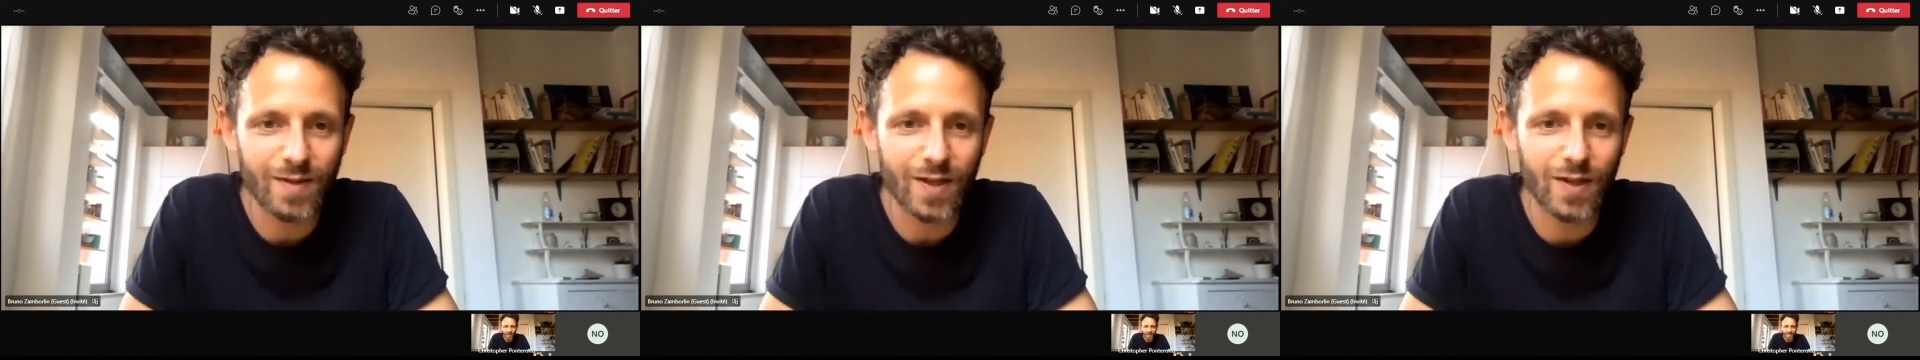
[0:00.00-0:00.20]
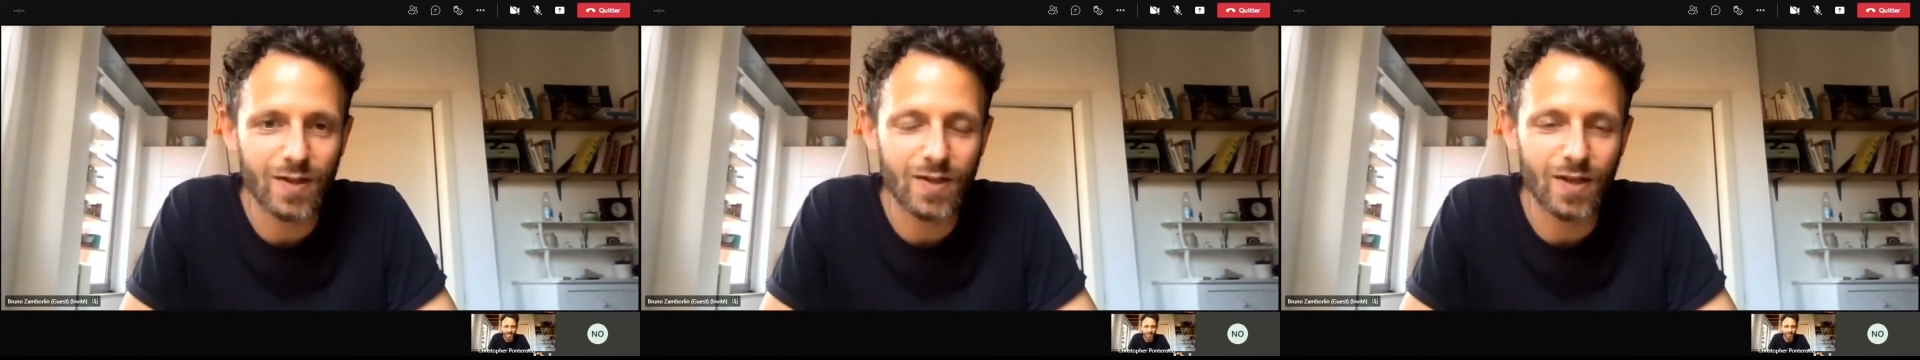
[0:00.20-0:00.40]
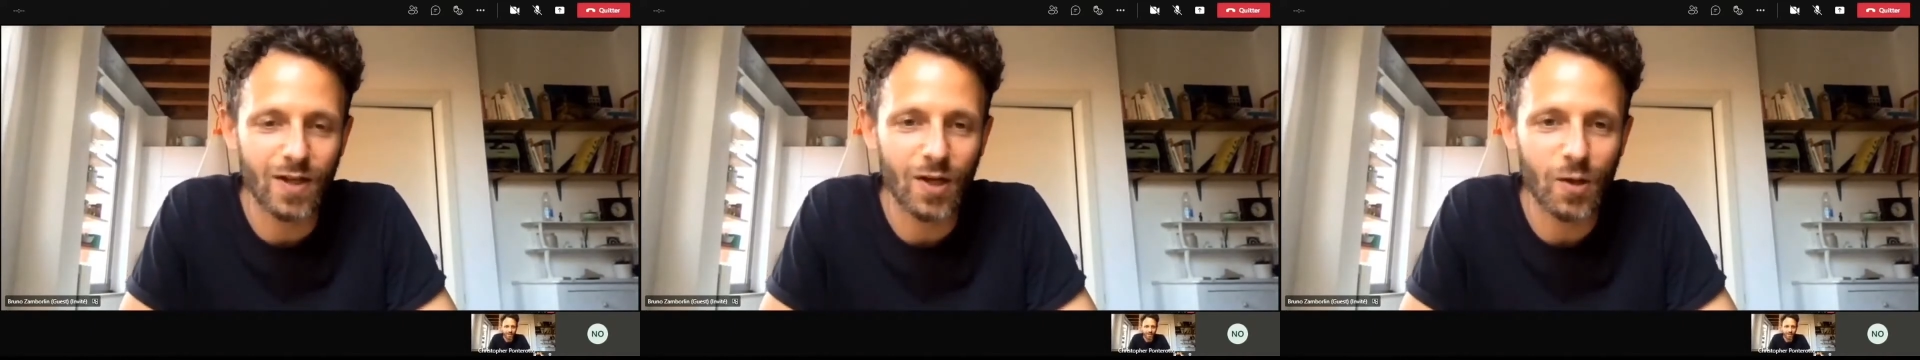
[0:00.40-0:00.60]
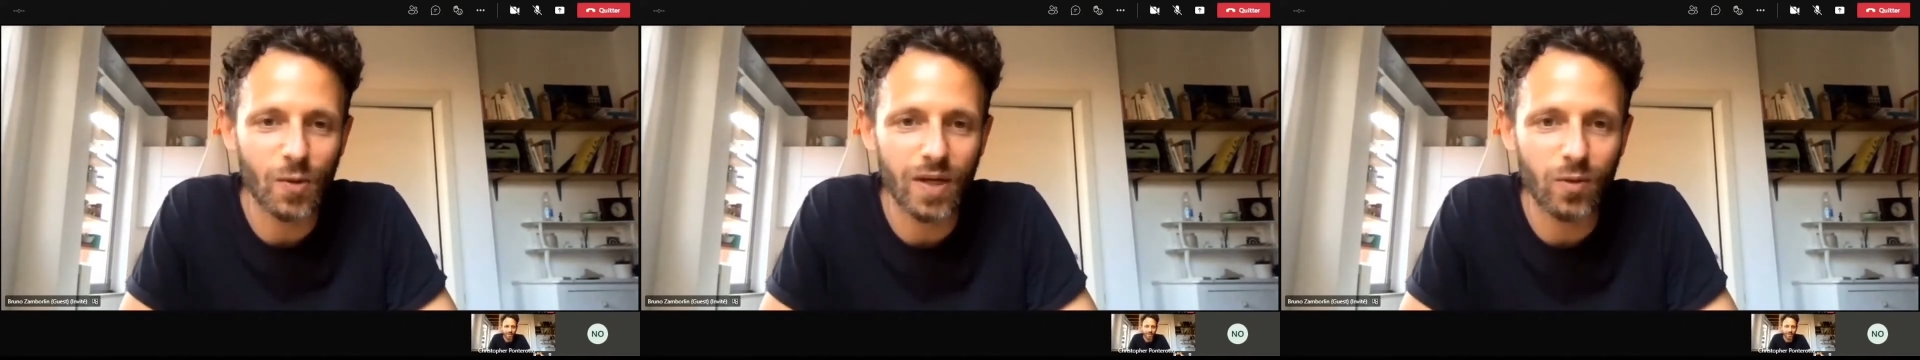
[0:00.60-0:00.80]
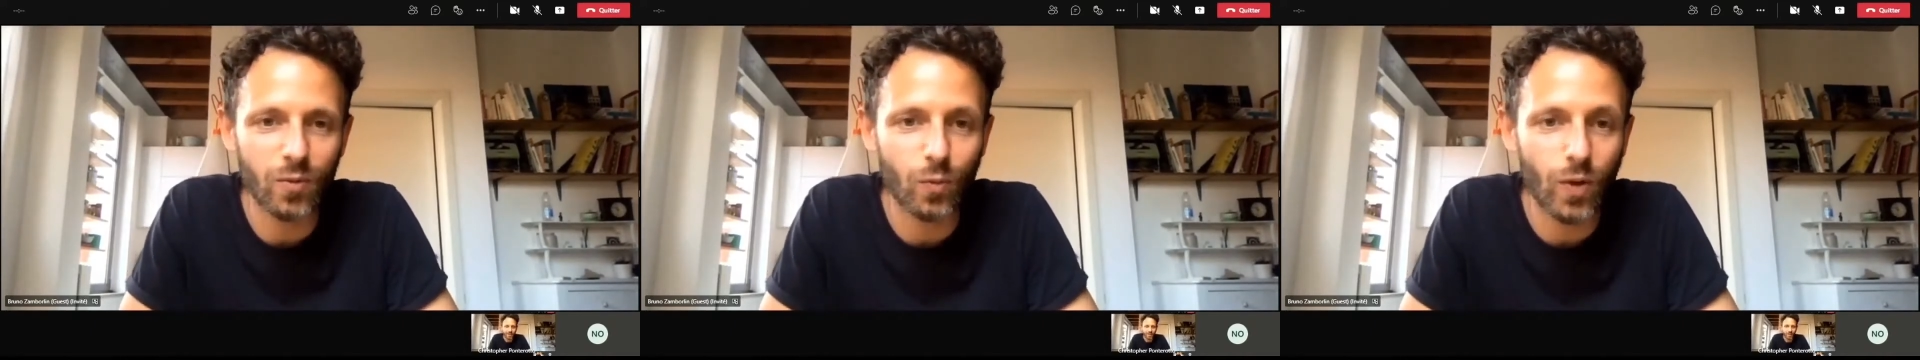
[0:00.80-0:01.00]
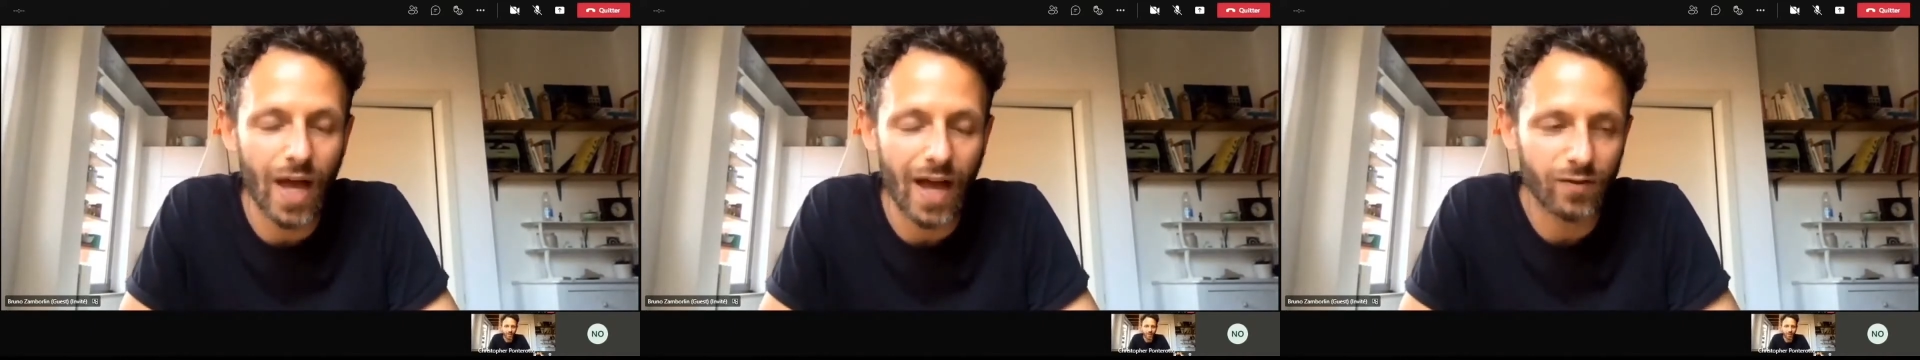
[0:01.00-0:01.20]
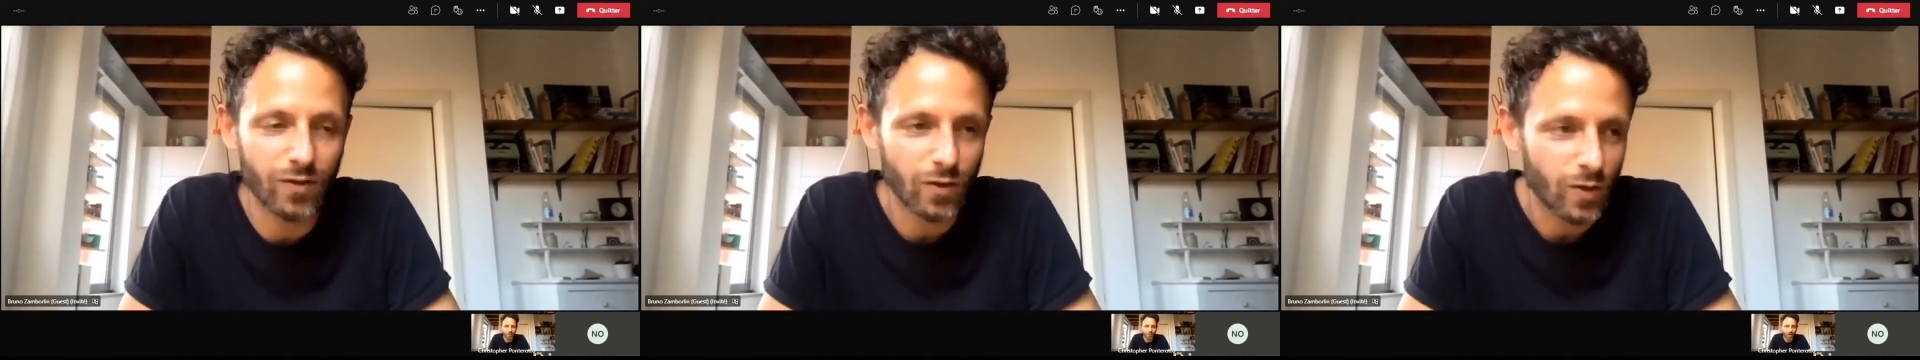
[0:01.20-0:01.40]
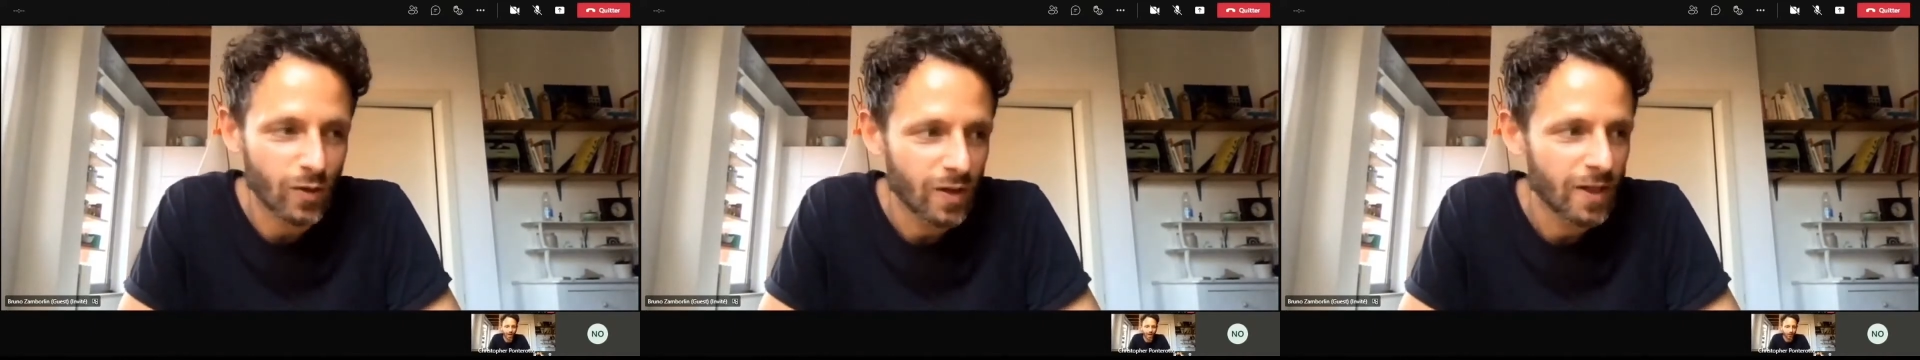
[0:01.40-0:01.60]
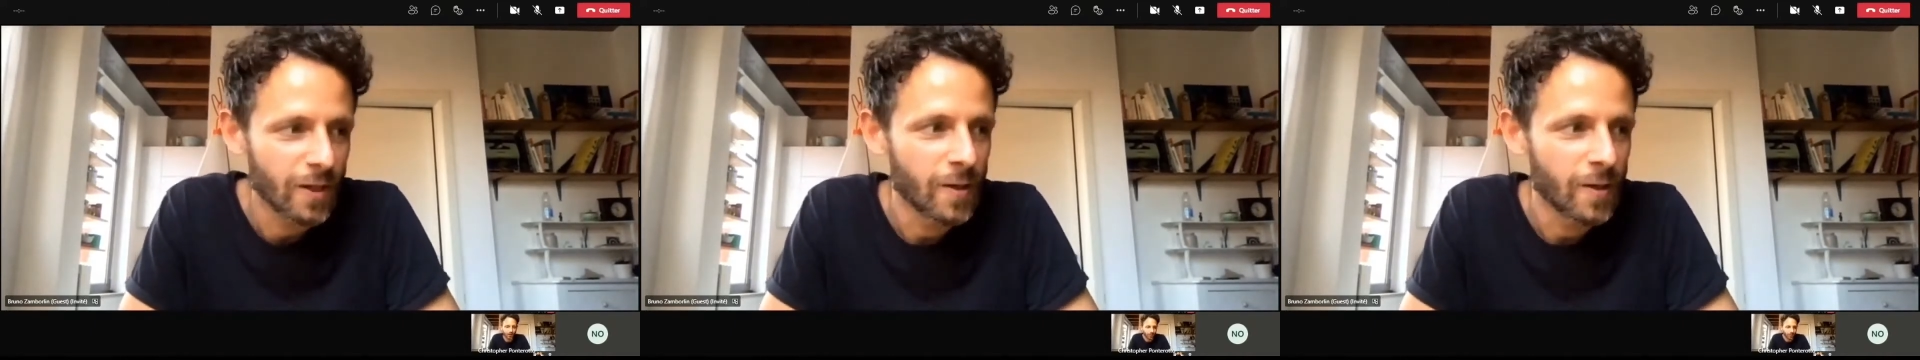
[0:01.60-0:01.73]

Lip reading: because we have to